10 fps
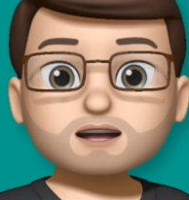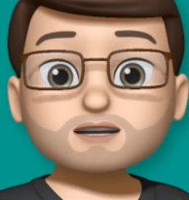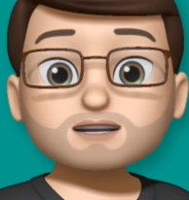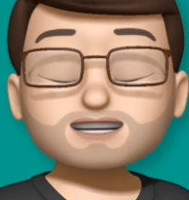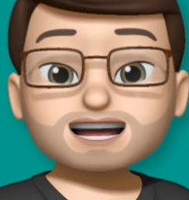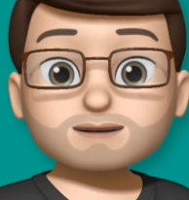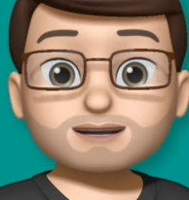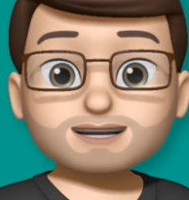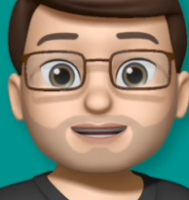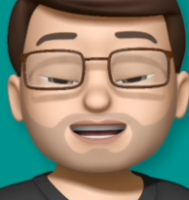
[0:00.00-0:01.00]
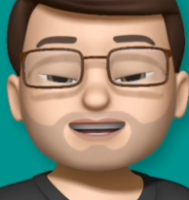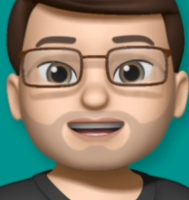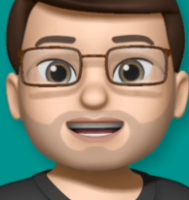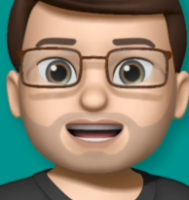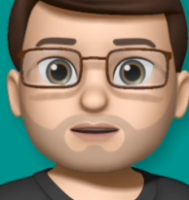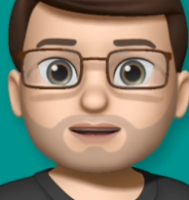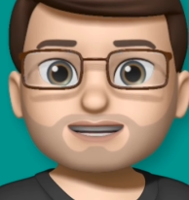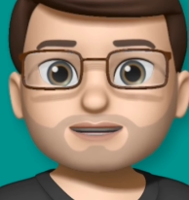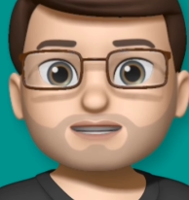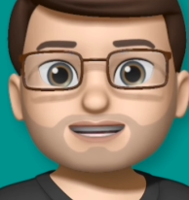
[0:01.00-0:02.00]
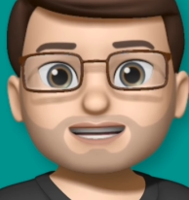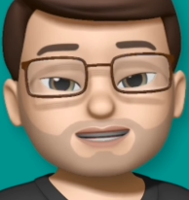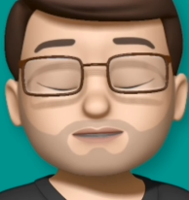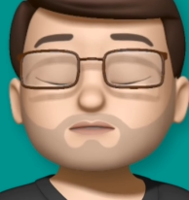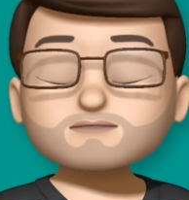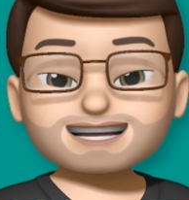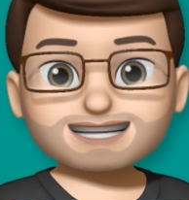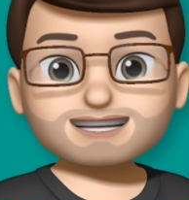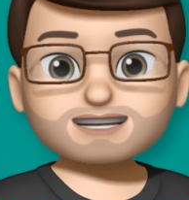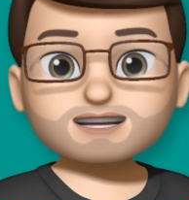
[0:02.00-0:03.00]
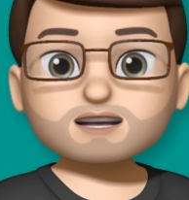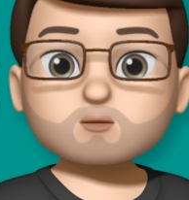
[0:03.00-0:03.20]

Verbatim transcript: The StandBy feature in iOS 17 is brilliant.